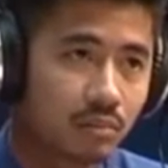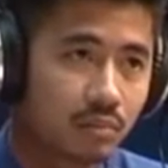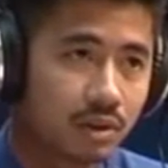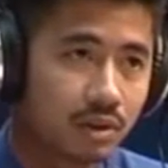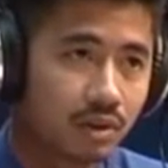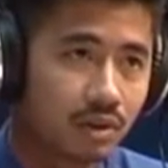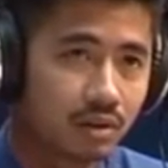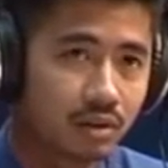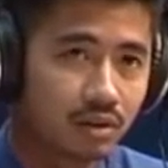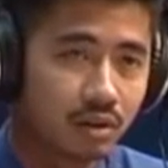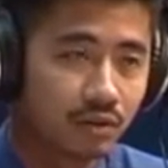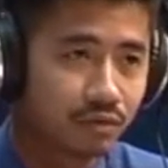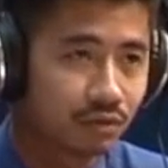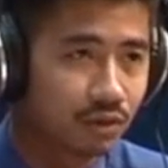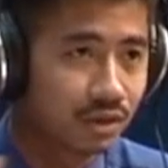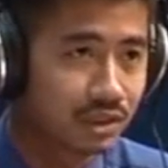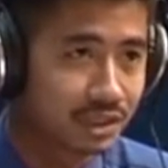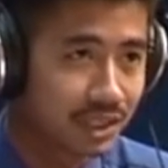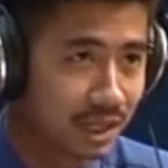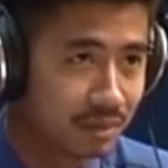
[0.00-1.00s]
be on, of
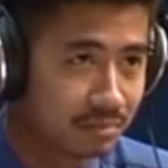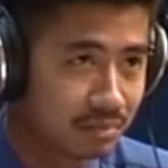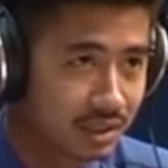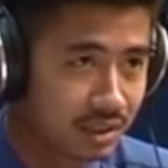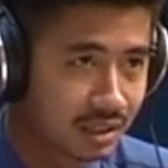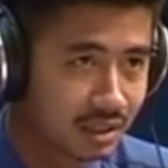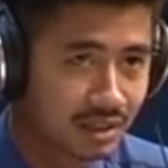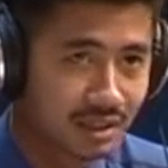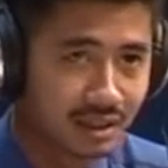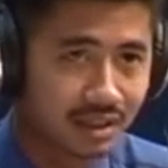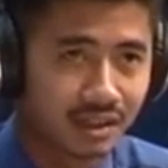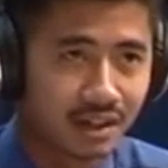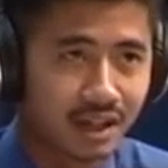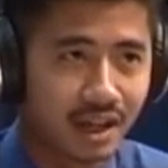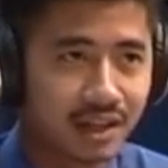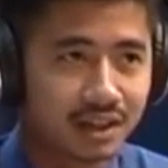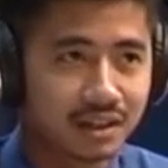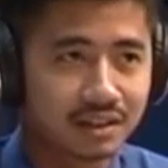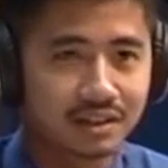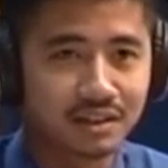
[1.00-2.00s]
course, games
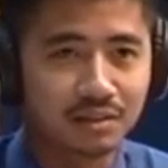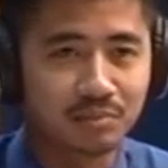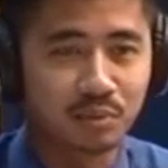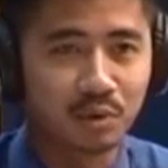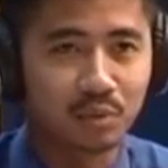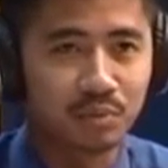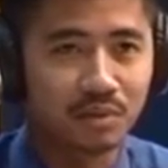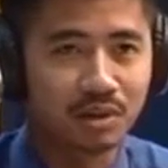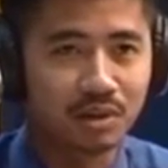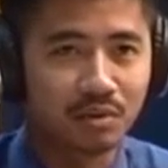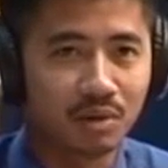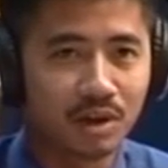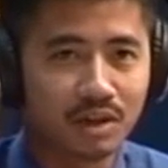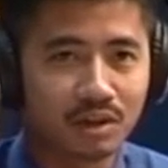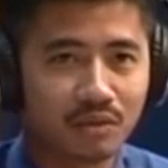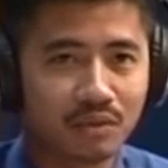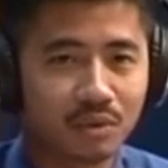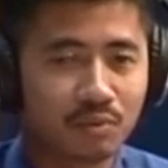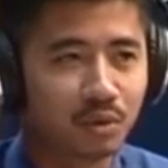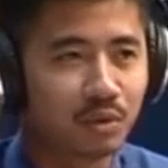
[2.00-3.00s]
like one
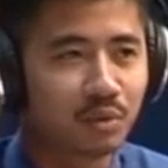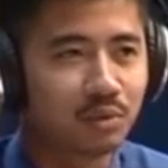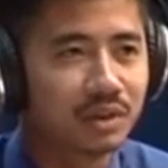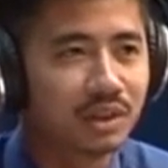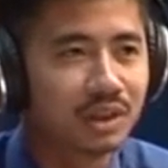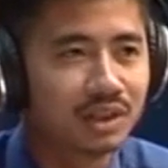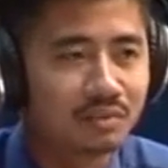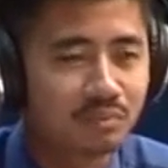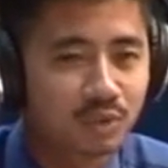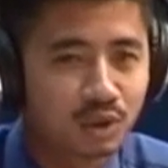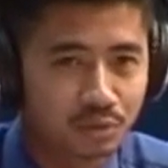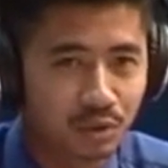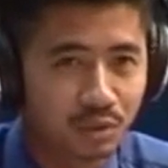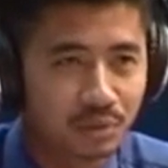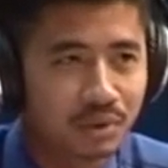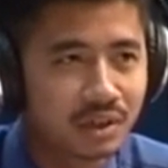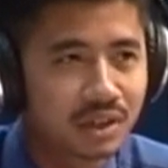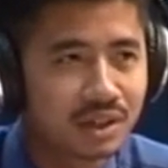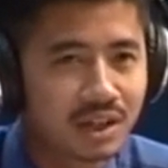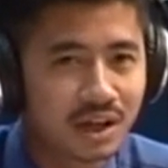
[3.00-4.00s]
of the most
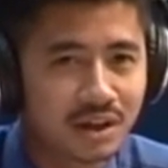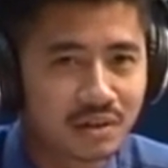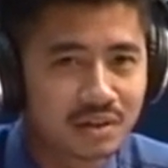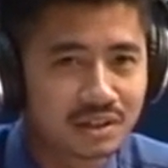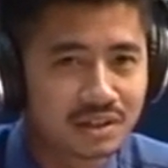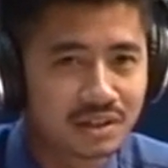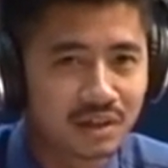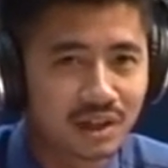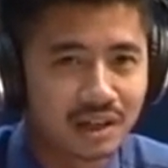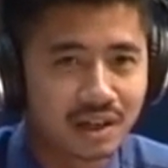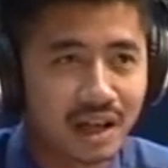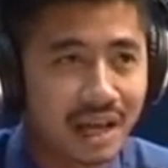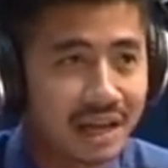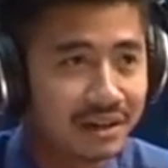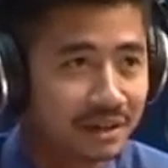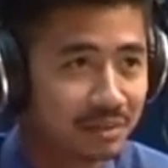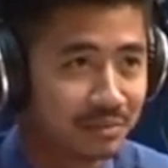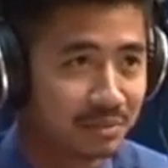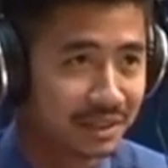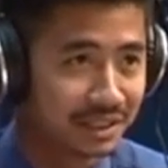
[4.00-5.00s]
popular now is
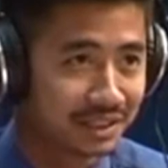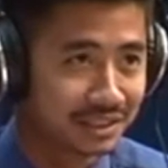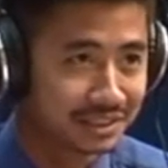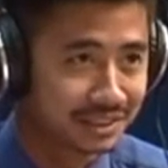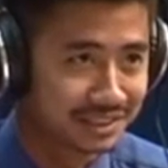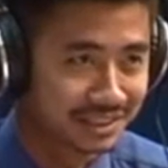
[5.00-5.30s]
Angry Birds.